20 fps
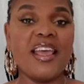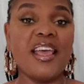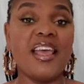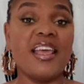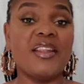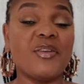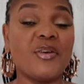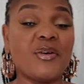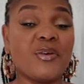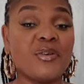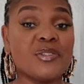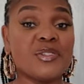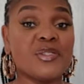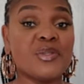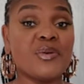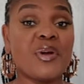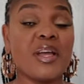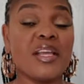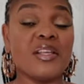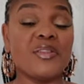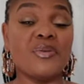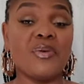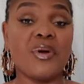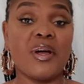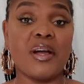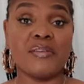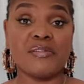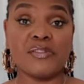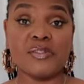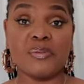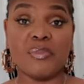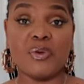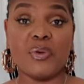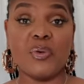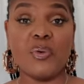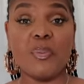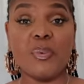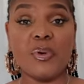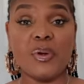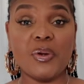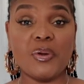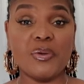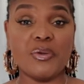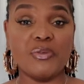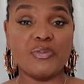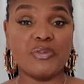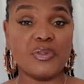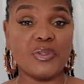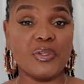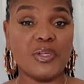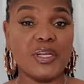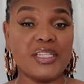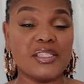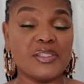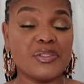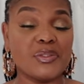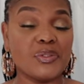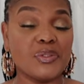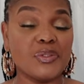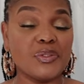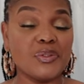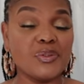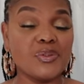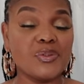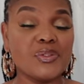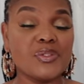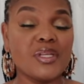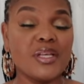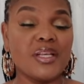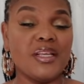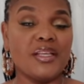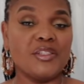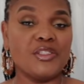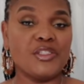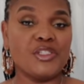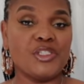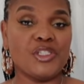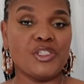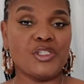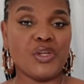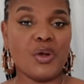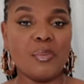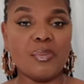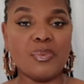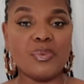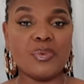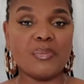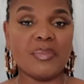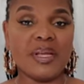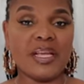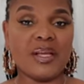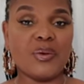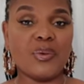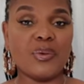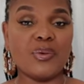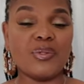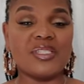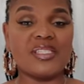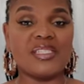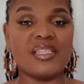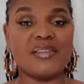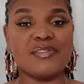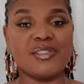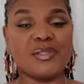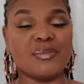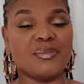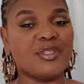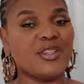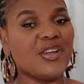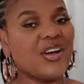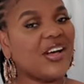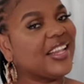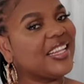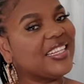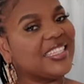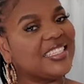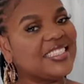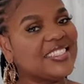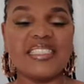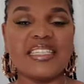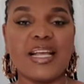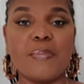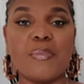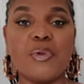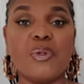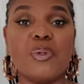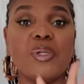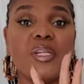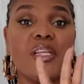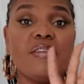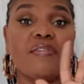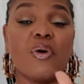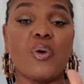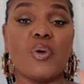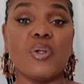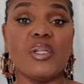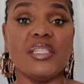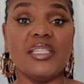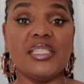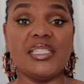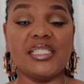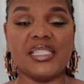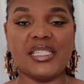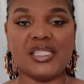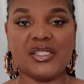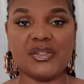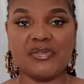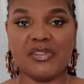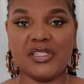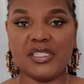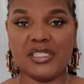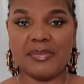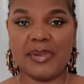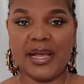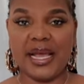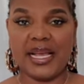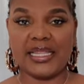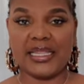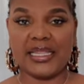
and also i do have some coupon code for you guys to use shop with my code save some dollars i'm going to leave all the details of this bag